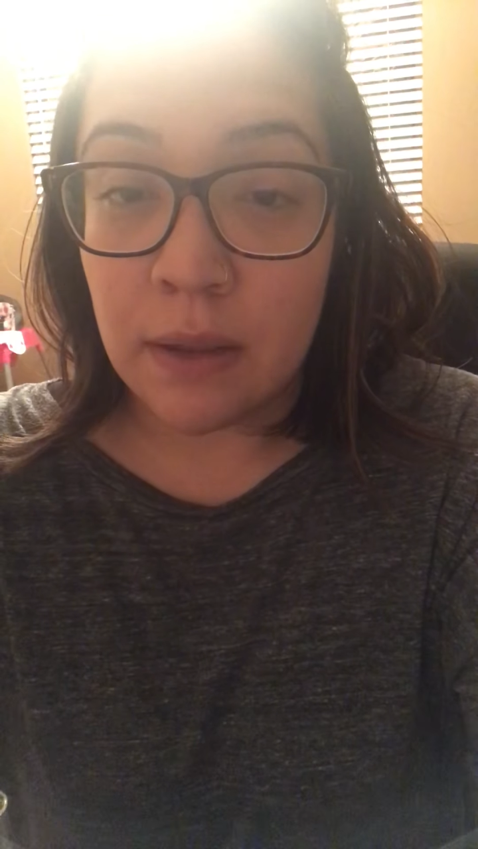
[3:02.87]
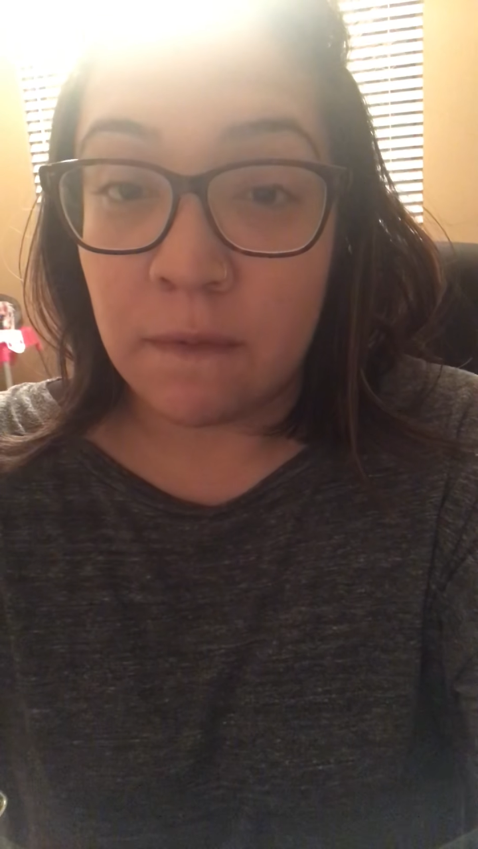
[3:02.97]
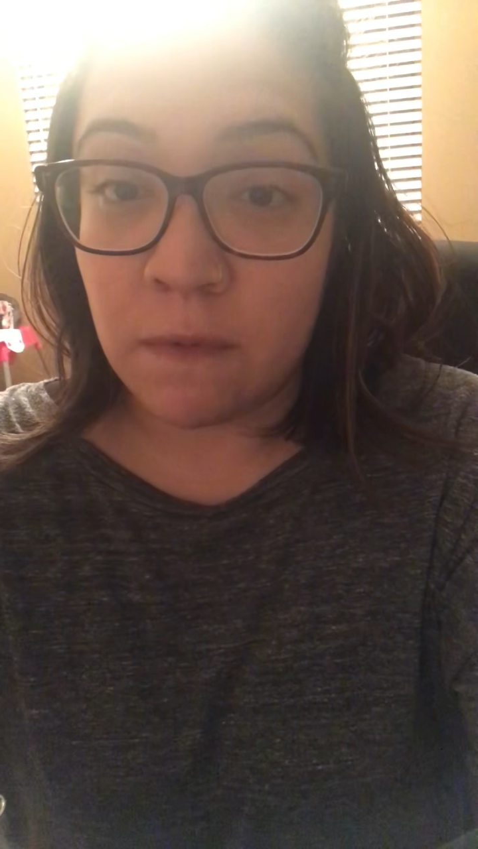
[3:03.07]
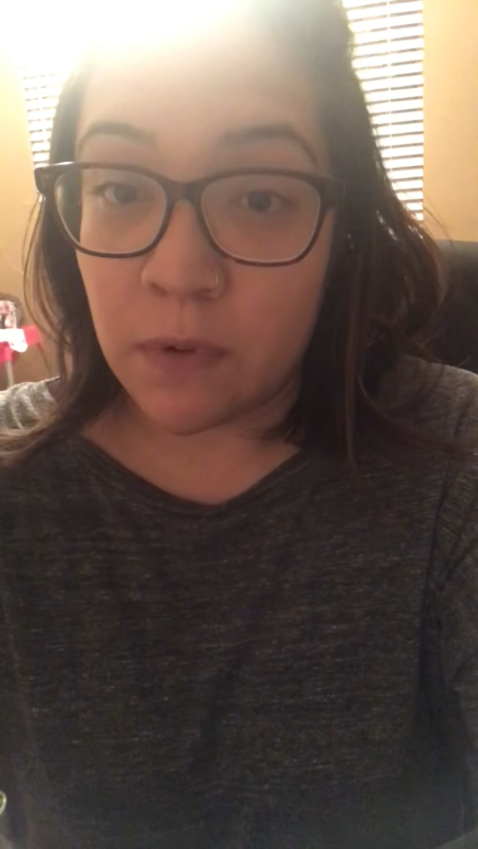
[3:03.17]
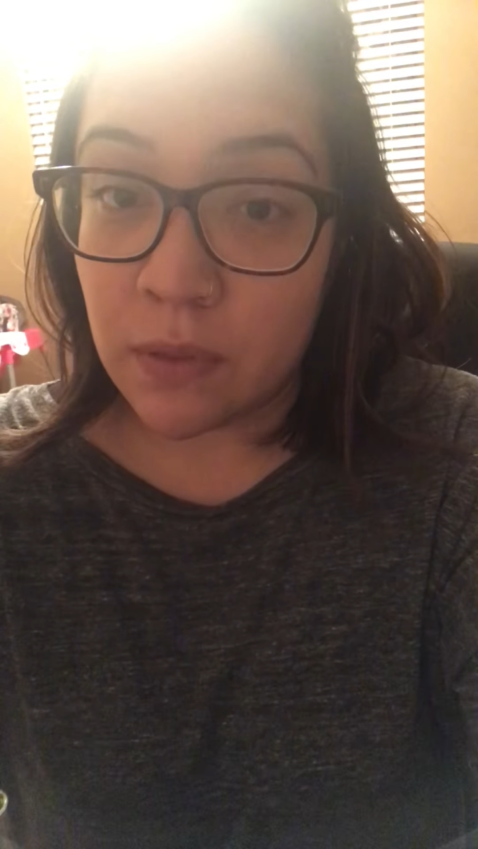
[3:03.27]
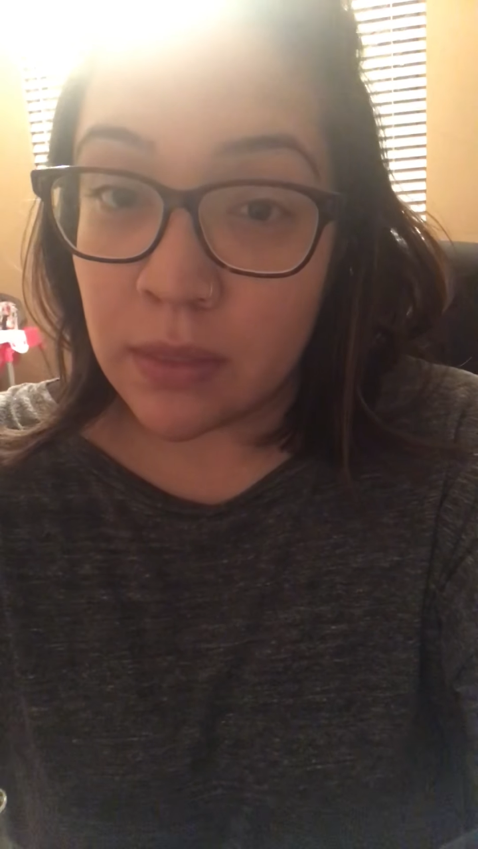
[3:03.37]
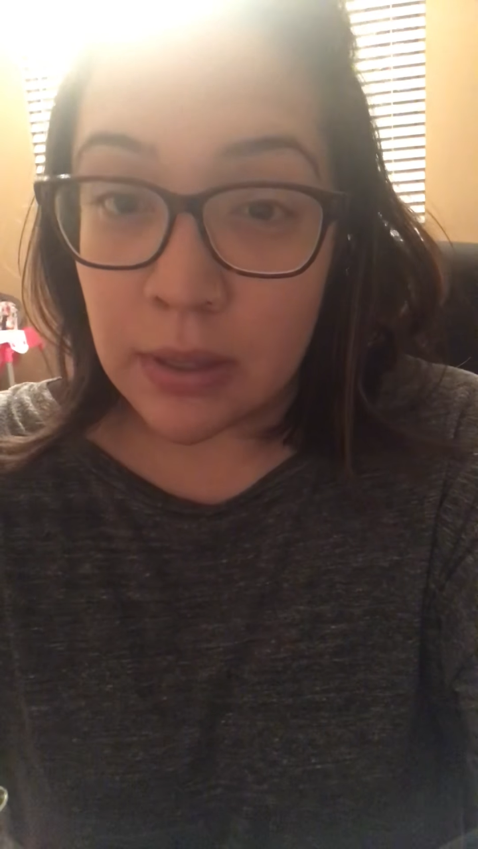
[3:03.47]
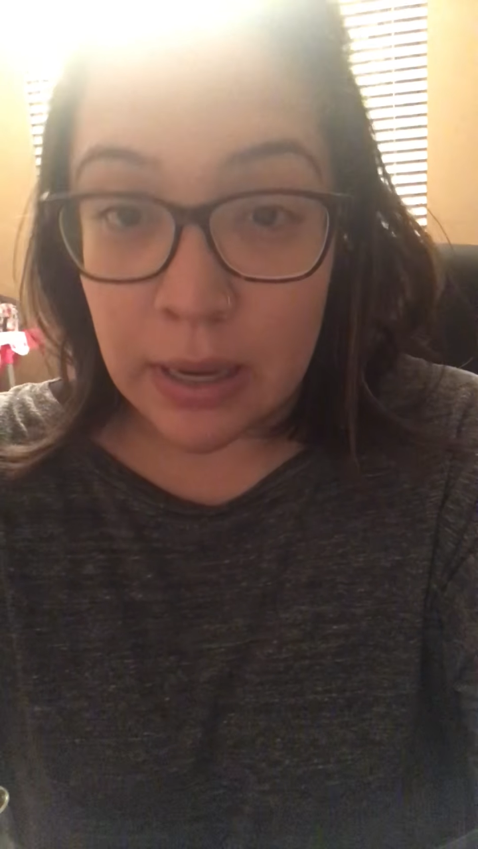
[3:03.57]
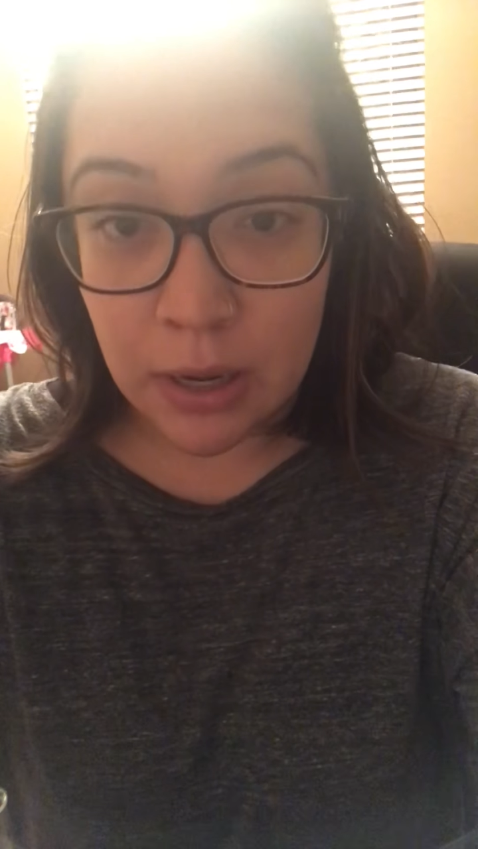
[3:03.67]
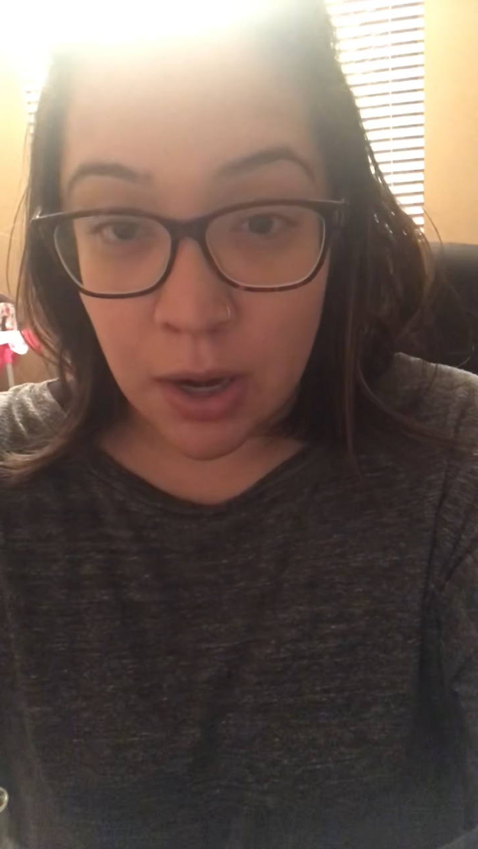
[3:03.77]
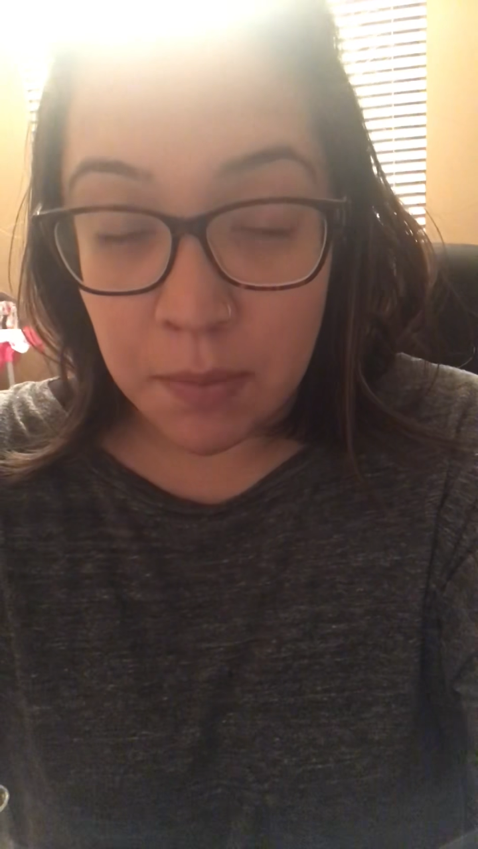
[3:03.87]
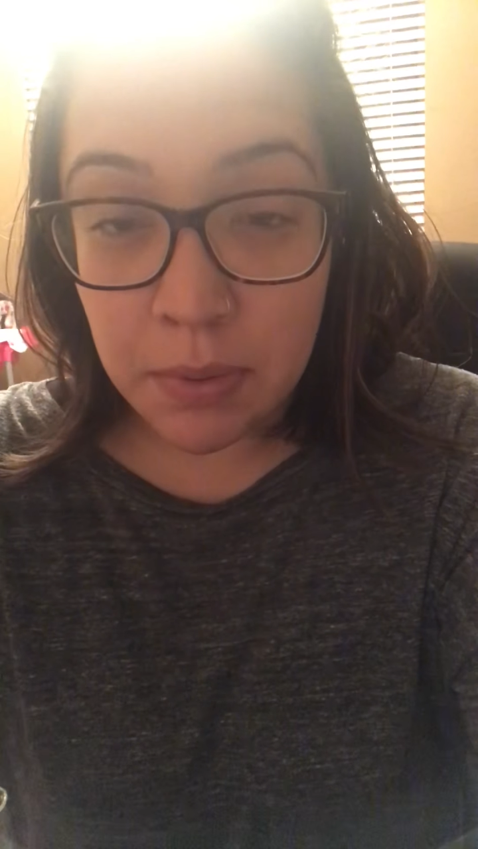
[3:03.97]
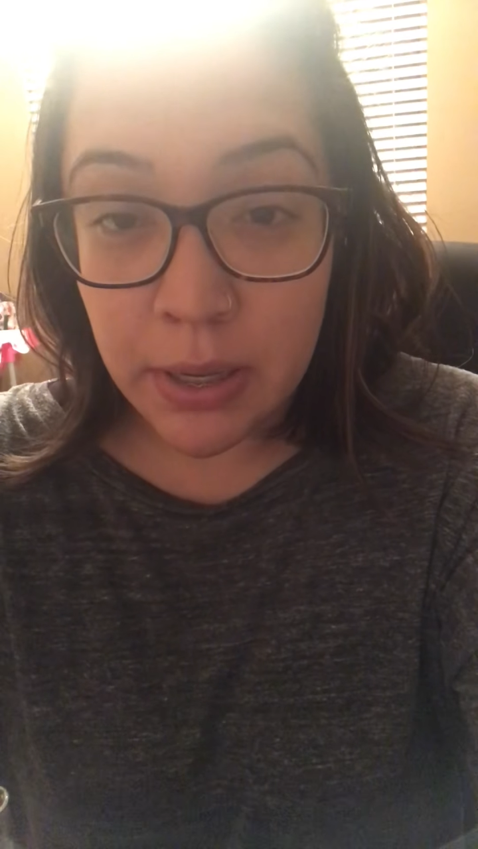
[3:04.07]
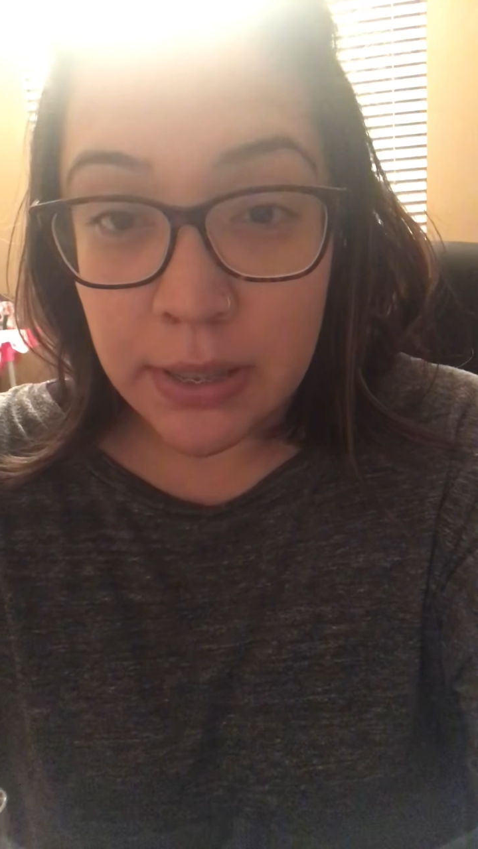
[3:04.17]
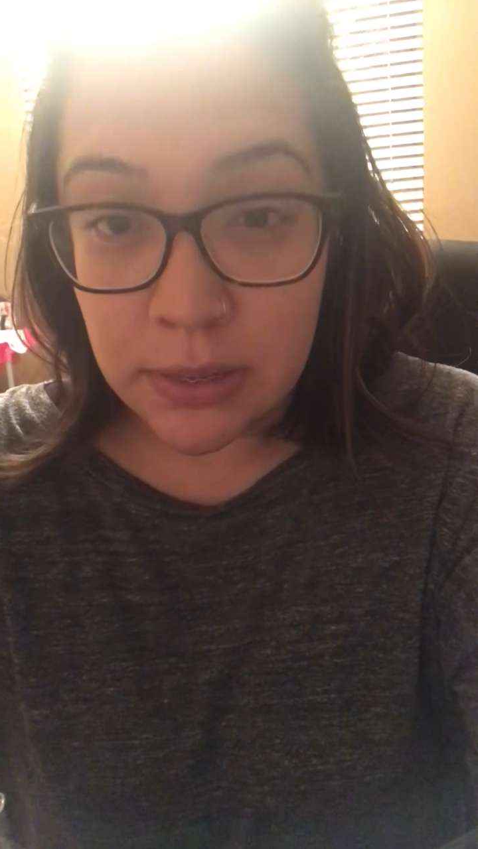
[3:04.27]
invert the agar
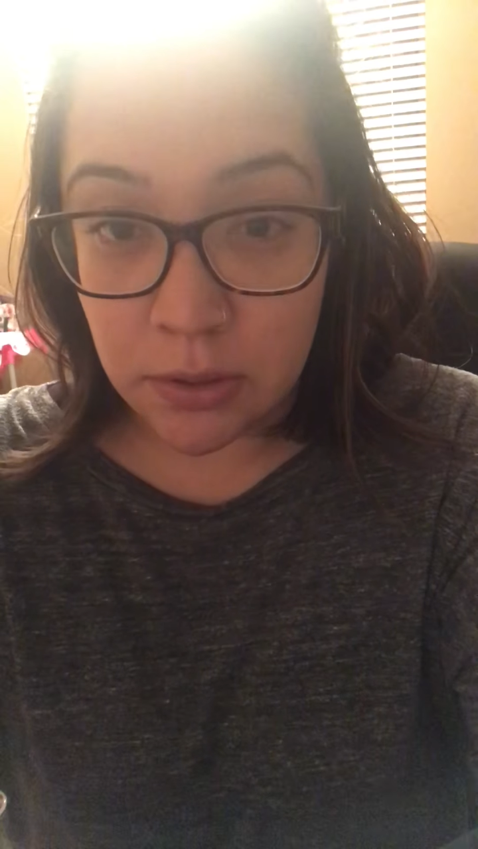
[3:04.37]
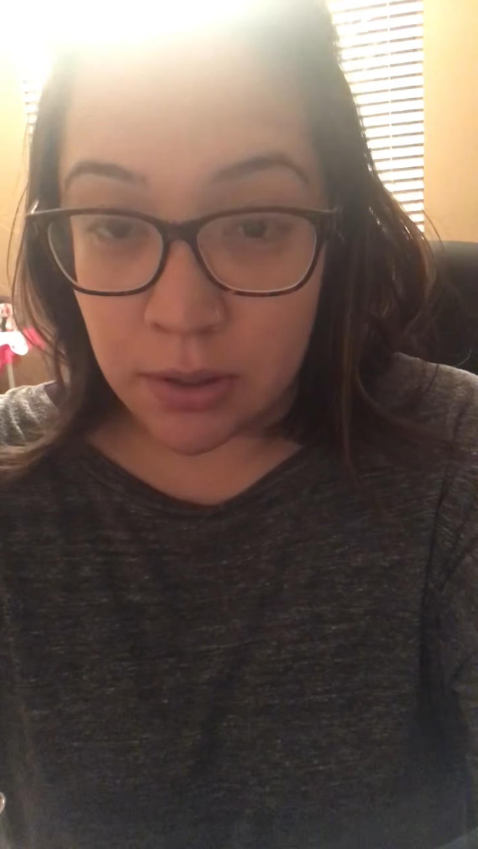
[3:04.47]
plates,